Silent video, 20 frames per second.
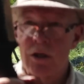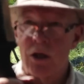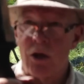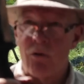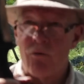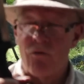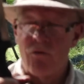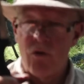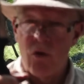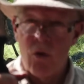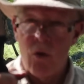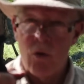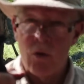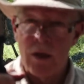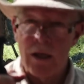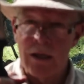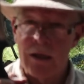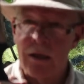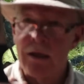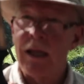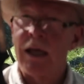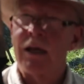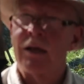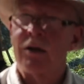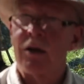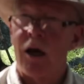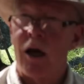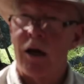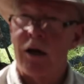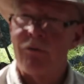the full
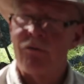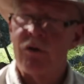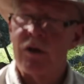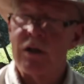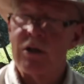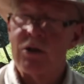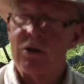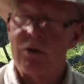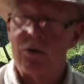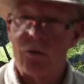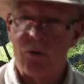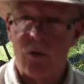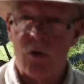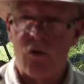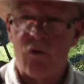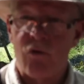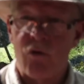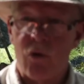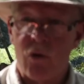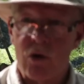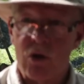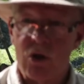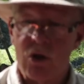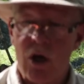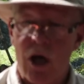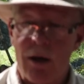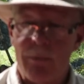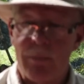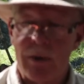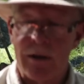length of this tool for
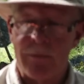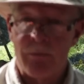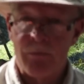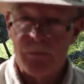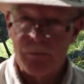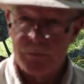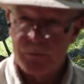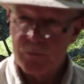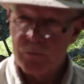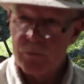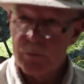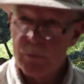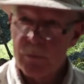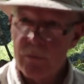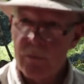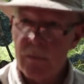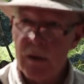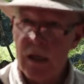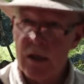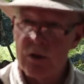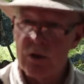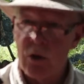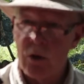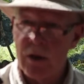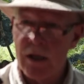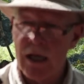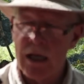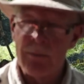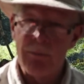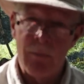chopping. So
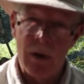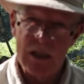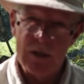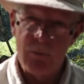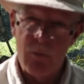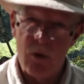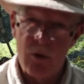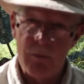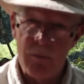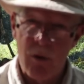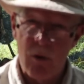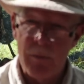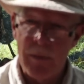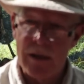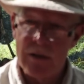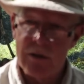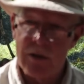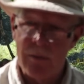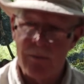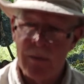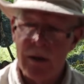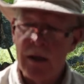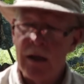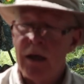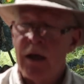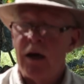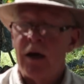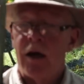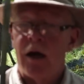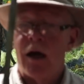you get much more momentum
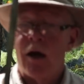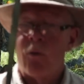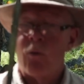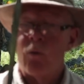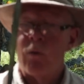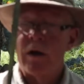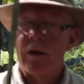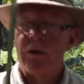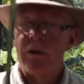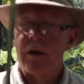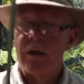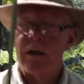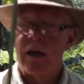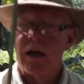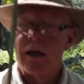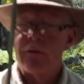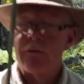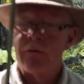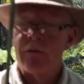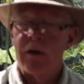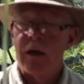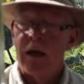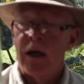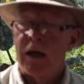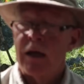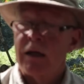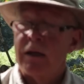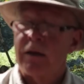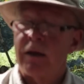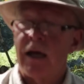uh, with the knife
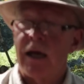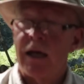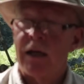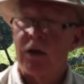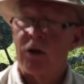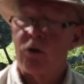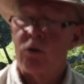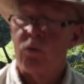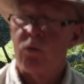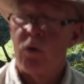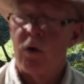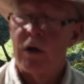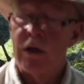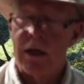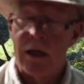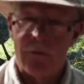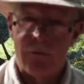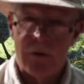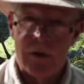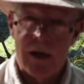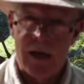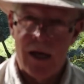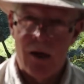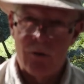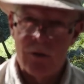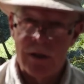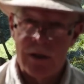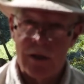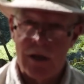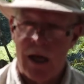than you would if you
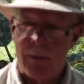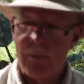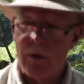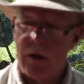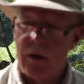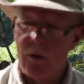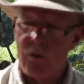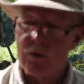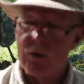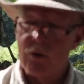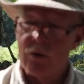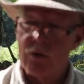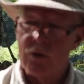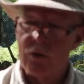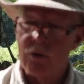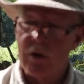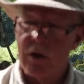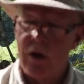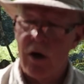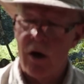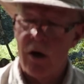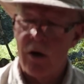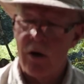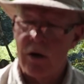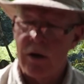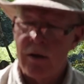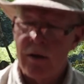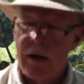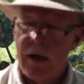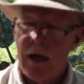held it up closer to the
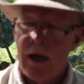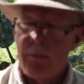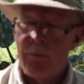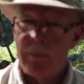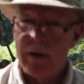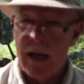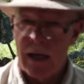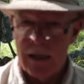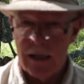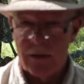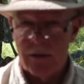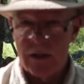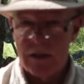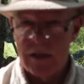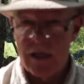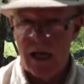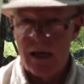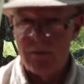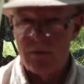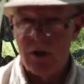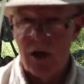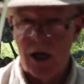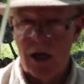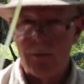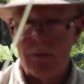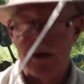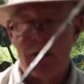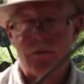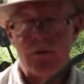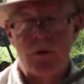guard. Yet at the same
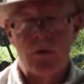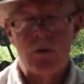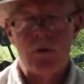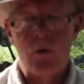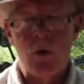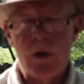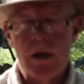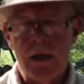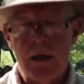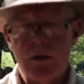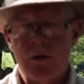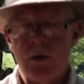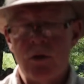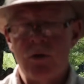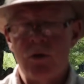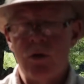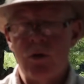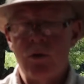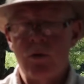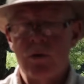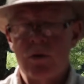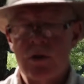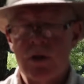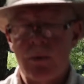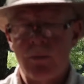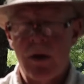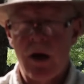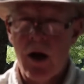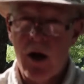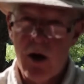time, if you're looking to do
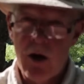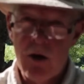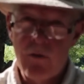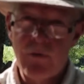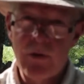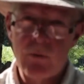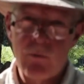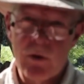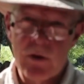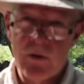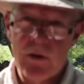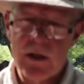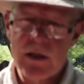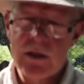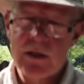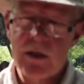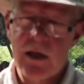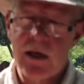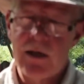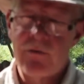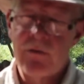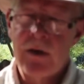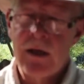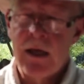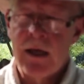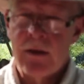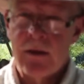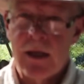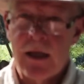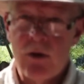some carving with this knife,
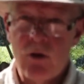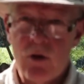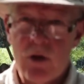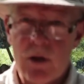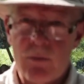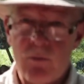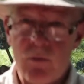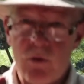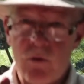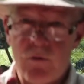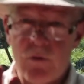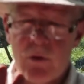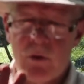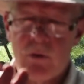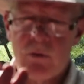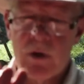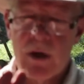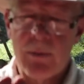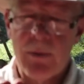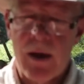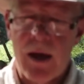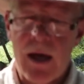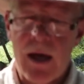then you can move your grip